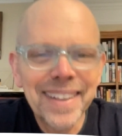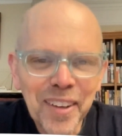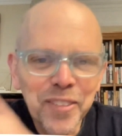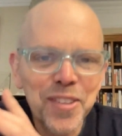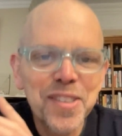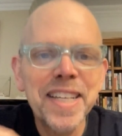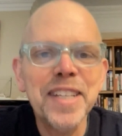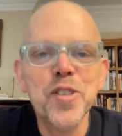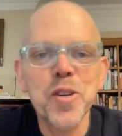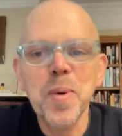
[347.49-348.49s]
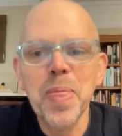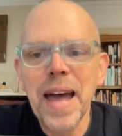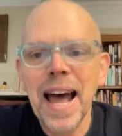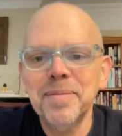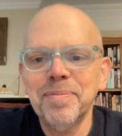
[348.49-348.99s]
I'll just tease you with
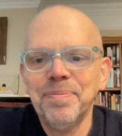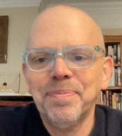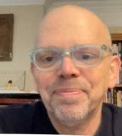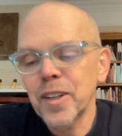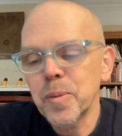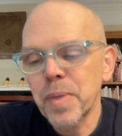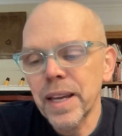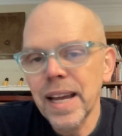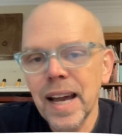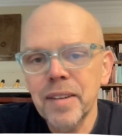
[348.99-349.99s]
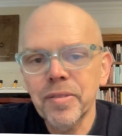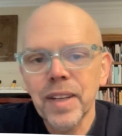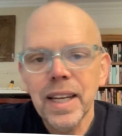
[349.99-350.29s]
that. I hope they have,